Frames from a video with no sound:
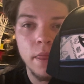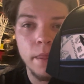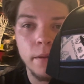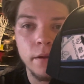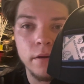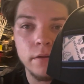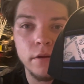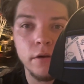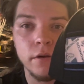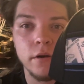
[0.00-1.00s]
the
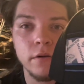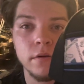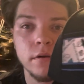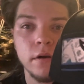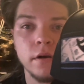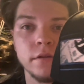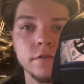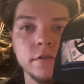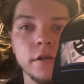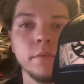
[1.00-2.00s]
logo on the
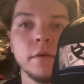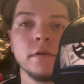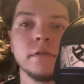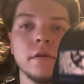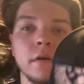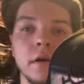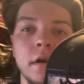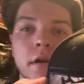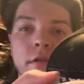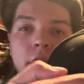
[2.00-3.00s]
strip. So
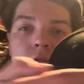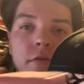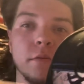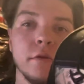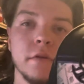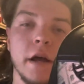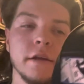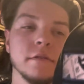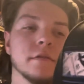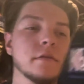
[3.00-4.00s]
it's got two blue
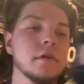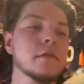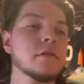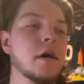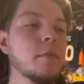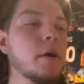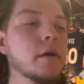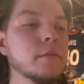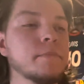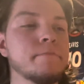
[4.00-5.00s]
lines on the top and
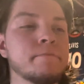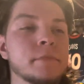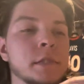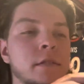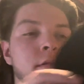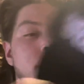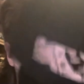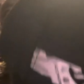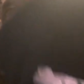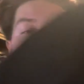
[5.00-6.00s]
bottom.
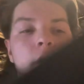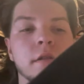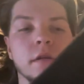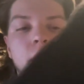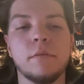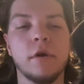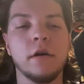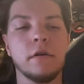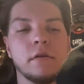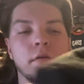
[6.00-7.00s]
Uh, it's got a
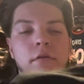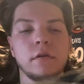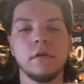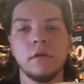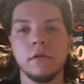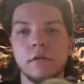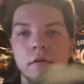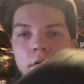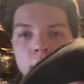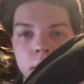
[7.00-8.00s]
Bronco
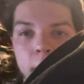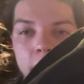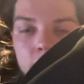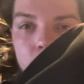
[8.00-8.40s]
logo on the back